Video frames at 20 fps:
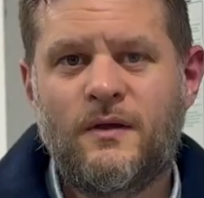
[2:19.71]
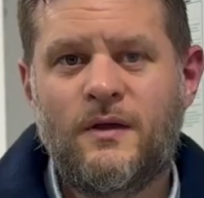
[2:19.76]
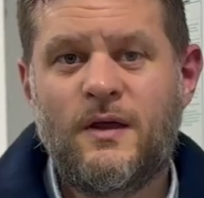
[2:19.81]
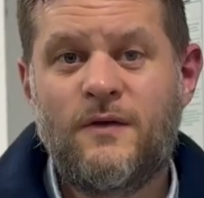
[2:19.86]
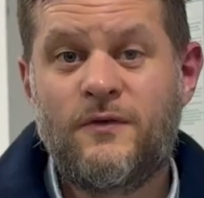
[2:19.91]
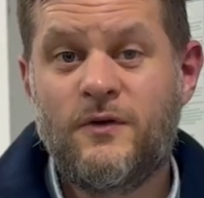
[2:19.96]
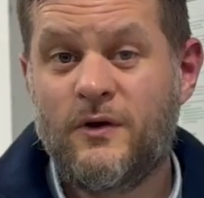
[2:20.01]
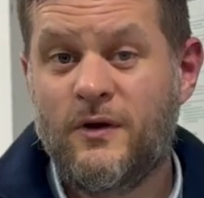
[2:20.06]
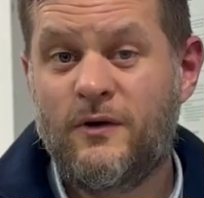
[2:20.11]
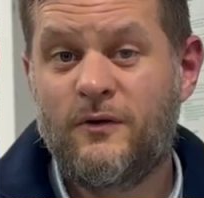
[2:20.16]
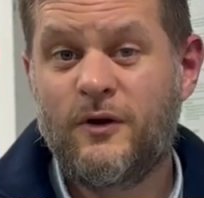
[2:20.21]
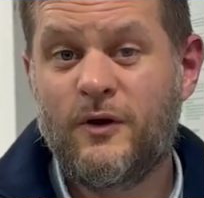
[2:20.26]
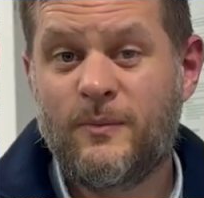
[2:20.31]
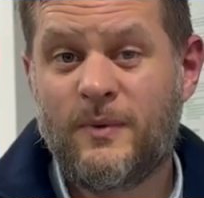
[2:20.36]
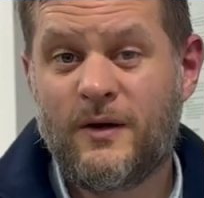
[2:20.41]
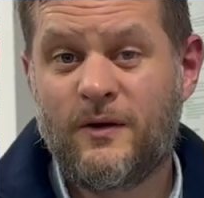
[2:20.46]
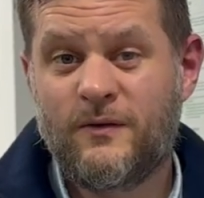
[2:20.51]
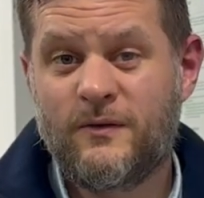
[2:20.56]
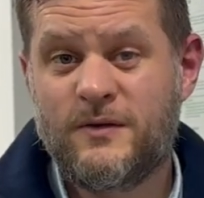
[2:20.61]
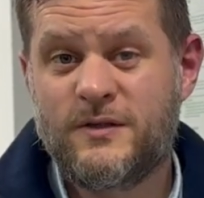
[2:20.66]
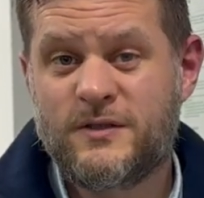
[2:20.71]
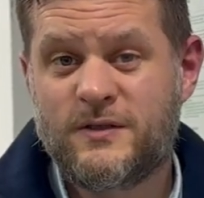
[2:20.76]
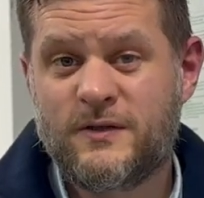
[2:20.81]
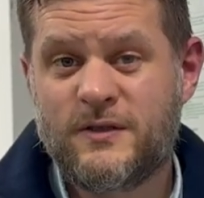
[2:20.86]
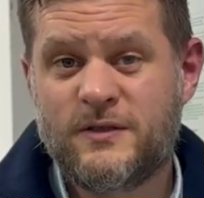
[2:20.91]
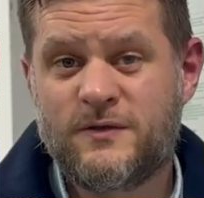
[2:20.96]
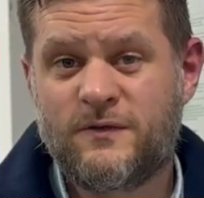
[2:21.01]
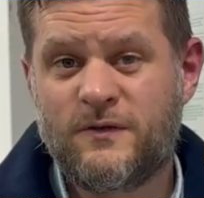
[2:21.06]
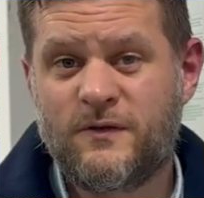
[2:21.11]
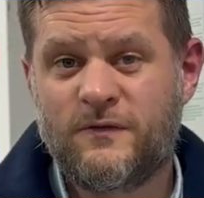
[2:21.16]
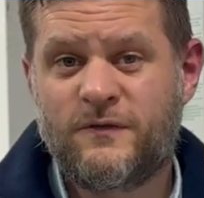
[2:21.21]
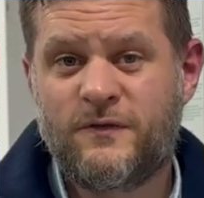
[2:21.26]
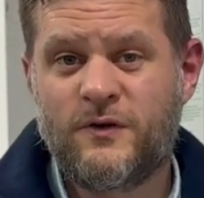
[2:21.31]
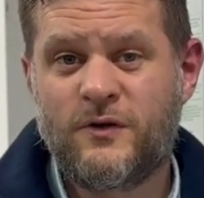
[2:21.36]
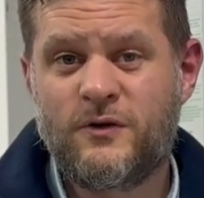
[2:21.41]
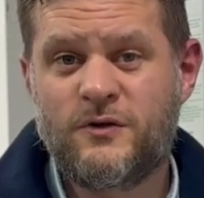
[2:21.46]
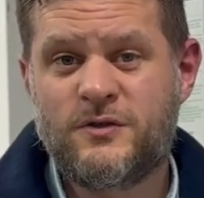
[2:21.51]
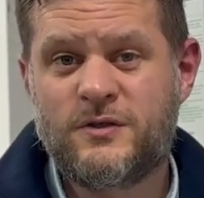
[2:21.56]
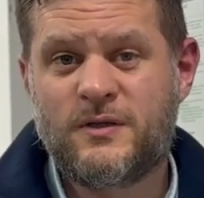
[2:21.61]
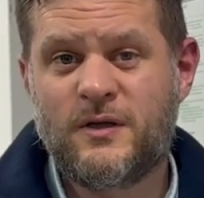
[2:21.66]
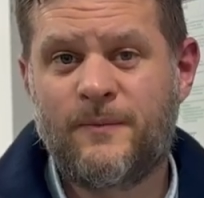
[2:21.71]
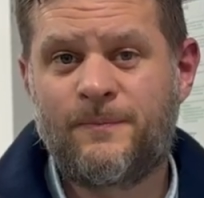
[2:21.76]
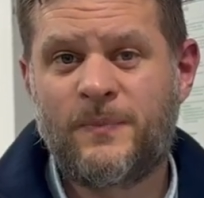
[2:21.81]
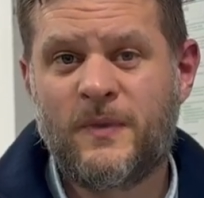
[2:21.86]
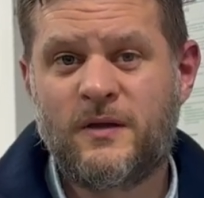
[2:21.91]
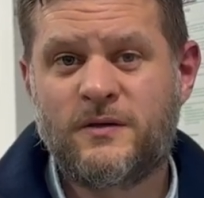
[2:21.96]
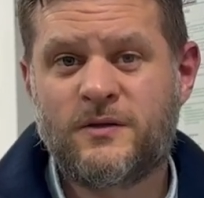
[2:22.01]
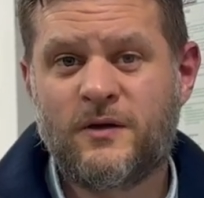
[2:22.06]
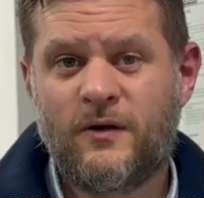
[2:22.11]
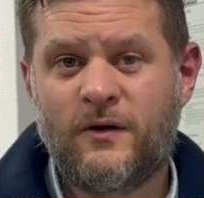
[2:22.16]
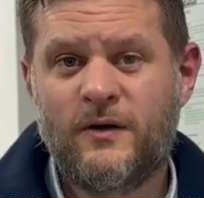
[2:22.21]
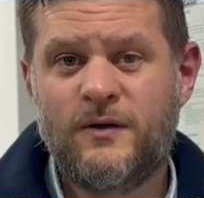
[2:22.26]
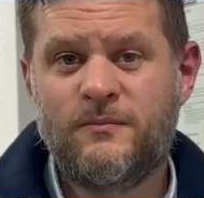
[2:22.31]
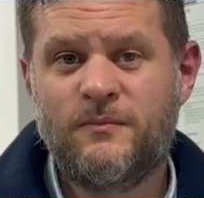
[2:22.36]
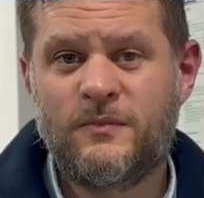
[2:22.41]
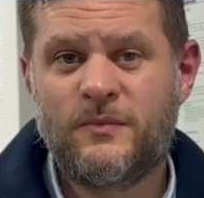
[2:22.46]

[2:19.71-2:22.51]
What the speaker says: If you're hearing about these things for the first time,